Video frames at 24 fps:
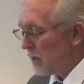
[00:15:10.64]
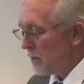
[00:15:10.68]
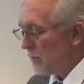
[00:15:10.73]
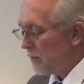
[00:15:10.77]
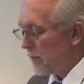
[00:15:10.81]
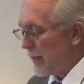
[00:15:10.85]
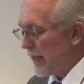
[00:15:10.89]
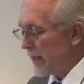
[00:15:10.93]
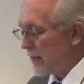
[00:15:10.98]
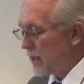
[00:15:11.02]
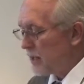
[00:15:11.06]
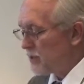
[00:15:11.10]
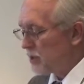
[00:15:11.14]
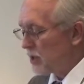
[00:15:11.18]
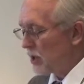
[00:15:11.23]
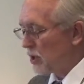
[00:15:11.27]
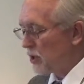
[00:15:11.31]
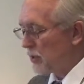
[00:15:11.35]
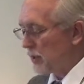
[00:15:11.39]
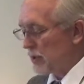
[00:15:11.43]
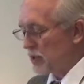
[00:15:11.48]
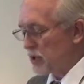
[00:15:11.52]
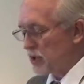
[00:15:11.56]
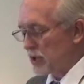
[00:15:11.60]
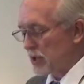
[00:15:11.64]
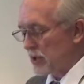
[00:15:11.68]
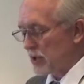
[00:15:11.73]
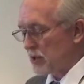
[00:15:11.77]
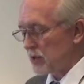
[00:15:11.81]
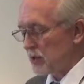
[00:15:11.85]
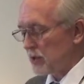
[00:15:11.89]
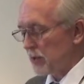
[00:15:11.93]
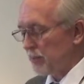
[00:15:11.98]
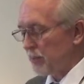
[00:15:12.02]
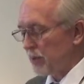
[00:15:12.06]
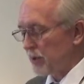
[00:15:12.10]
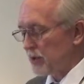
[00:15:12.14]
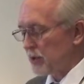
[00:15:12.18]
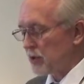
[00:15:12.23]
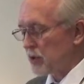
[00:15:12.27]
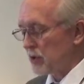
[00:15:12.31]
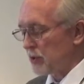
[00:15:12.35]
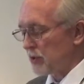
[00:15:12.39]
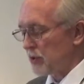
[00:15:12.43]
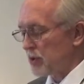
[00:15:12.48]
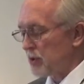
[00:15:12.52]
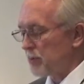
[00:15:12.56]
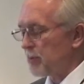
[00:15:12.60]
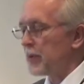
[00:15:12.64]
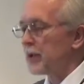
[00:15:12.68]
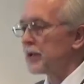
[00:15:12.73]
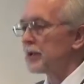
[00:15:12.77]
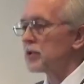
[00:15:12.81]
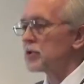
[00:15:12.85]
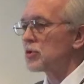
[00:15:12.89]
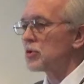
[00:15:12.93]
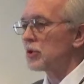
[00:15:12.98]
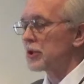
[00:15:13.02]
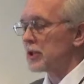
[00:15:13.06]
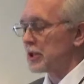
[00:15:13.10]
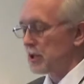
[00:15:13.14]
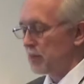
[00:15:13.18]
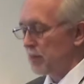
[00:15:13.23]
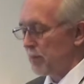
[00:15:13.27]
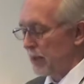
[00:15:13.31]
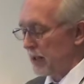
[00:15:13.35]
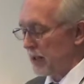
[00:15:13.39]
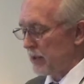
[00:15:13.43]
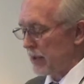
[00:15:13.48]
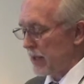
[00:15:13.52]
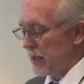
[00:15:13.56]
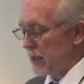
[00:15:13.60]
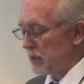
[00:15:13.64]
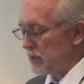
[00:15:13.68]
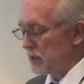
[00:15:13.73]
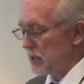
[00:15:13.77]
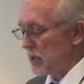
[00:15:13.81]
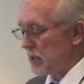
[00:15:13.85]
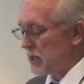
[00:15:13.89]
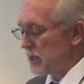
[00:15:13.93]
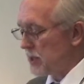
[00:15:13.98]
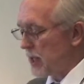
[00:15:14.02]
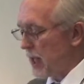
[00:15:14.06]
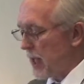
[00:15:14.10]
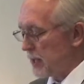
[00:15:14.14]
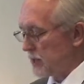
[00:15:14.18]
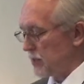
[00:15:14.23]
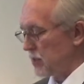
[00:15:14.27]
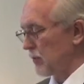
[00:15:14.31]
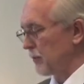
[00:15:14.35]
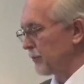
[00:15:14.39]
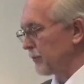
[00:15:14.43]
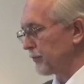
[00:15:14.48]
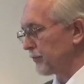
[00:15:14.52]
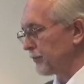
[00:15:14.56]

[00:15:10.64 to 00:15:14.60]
Pagans and Christians, The Personal Spiritual Experience, he says,